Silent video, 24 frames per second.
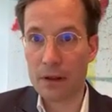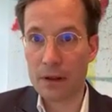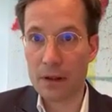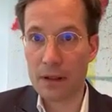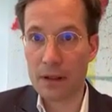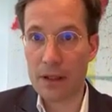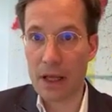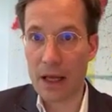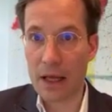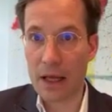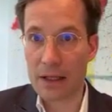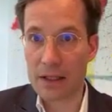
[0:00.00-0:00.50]

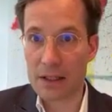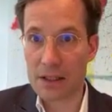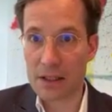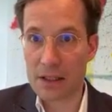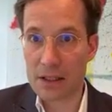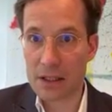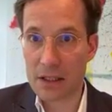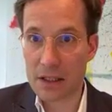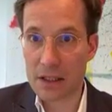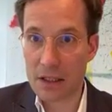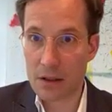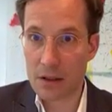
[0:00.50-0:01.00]
that
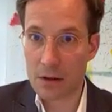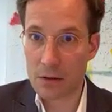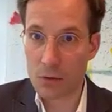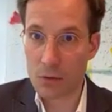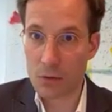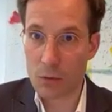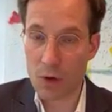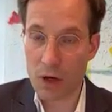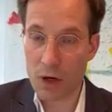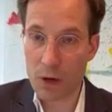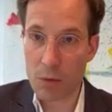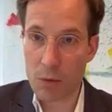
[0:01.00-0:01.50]

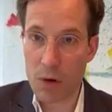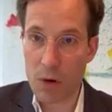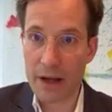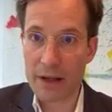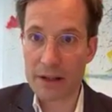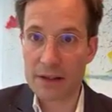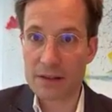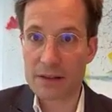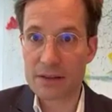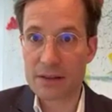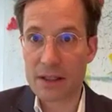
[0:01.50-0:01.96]
requires